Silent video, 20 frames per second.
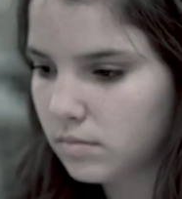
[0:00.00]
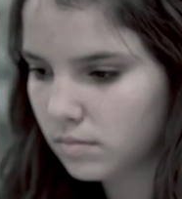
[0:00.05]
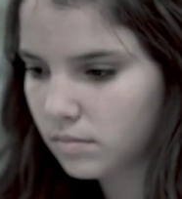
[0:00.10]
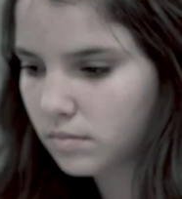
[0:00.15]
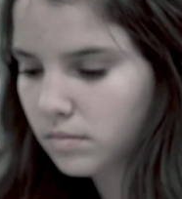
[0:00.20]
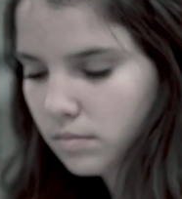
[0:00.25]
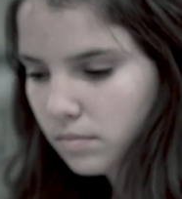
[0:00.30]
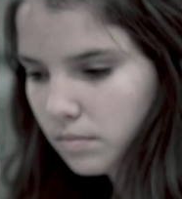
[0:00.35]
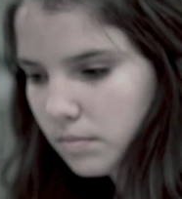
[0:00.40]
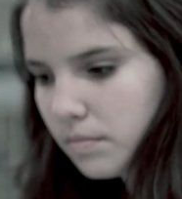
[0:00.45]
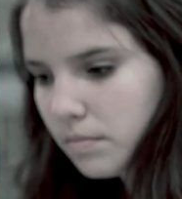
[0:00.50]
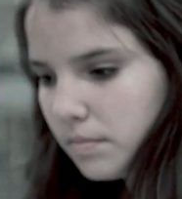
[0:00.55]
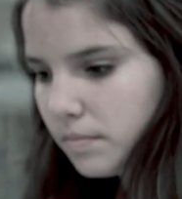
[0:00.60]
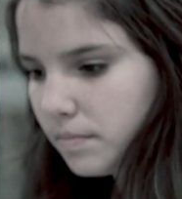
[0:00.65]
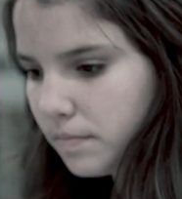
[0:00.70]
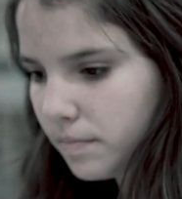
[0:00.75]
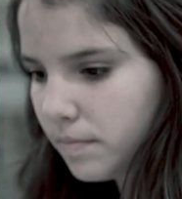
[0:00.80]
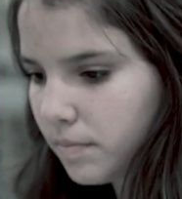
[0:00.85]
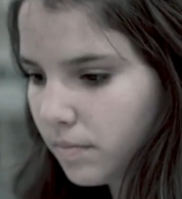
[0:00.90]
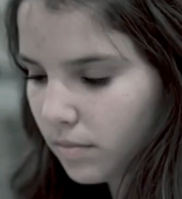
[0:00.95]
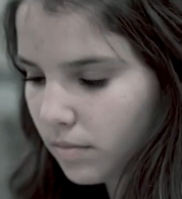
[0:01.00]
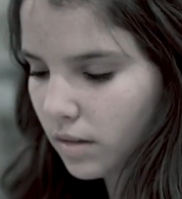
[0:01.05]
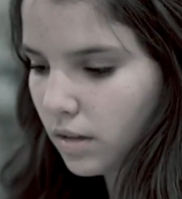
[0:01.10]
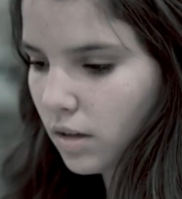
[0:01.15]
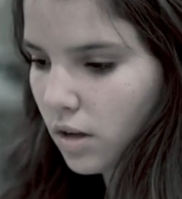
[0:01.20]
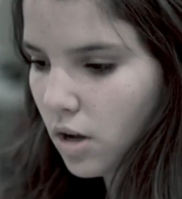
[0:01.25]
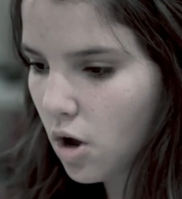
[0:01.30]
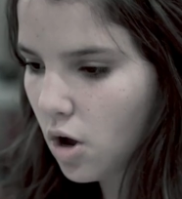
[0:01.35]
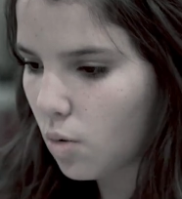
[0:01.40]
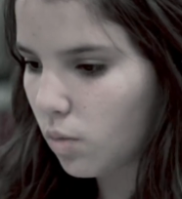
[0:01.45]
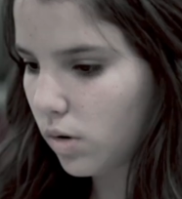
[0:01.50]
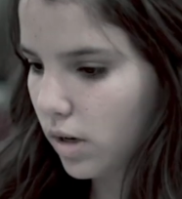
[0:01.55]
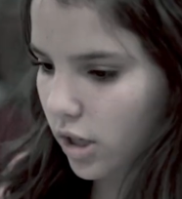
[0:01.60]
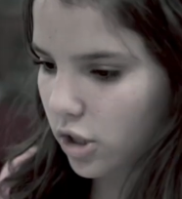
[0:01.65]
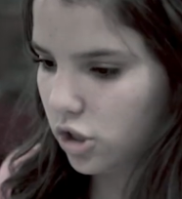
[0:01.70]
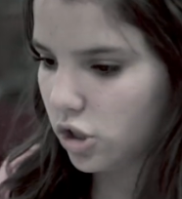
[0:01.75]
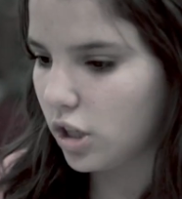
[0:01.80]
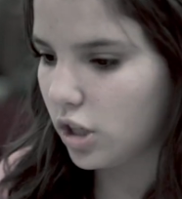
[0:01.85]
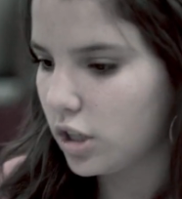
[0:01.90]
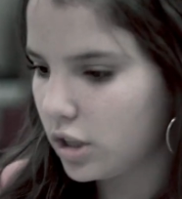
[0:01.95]
what are you like doing? What I
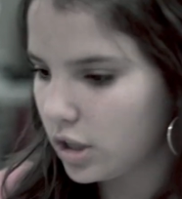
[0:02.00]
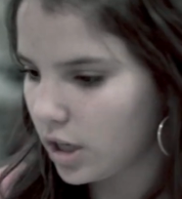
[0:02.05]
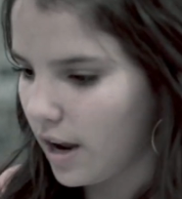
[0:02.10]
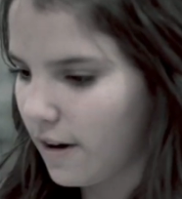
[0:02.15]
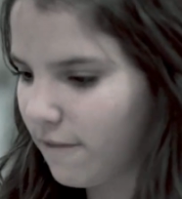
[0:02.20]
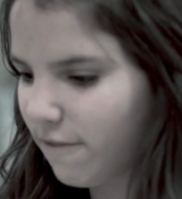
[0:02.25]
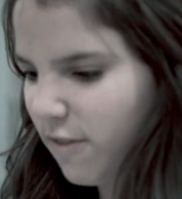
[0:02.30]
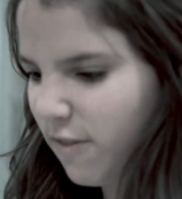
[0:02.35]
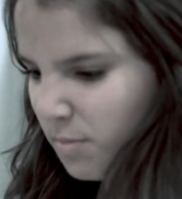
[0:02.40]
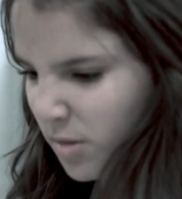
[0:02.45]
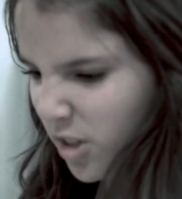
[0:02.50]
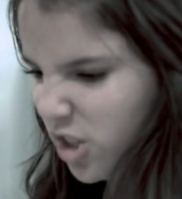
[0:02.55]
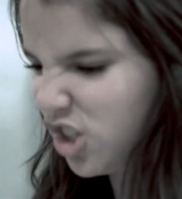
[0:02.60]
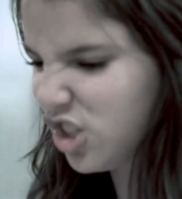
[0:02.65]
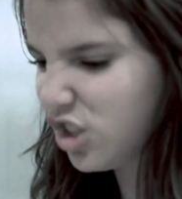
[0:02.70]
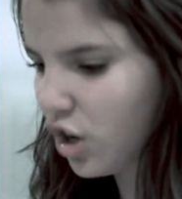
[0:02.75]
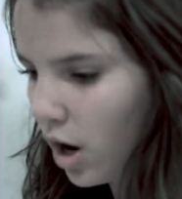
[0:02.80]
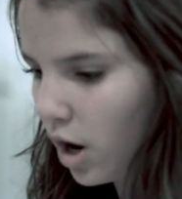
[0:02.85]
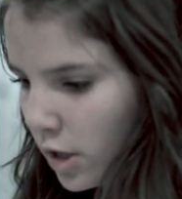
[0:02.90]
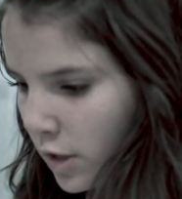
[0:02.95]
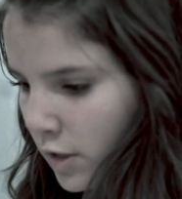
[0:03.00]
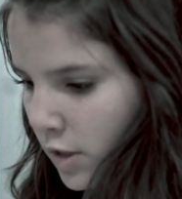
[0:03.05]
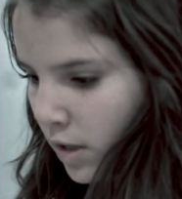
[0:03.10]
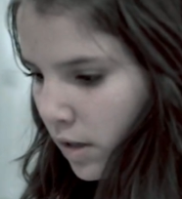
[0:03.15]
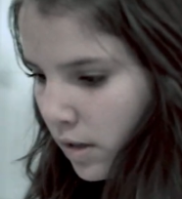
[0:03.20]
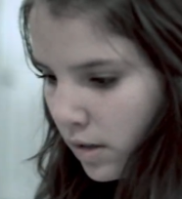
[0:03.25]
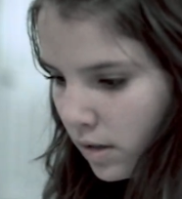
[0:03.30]
should have done from the start.